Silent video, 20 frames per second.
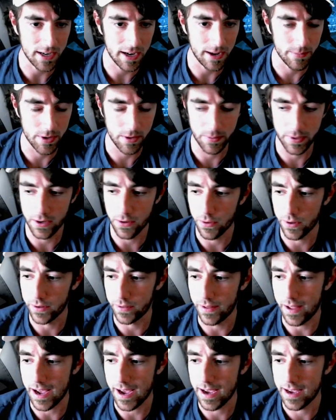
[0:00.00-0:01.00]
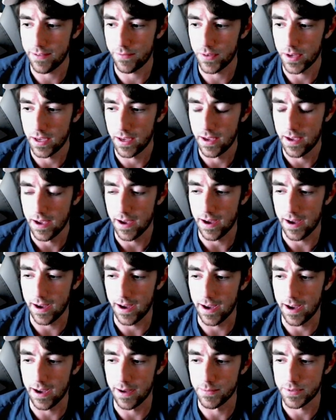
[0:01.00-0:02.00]
I'm going to be going live
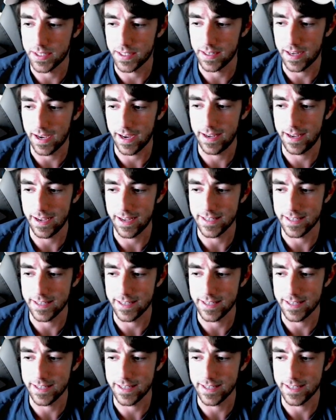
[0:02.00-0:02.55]
tonight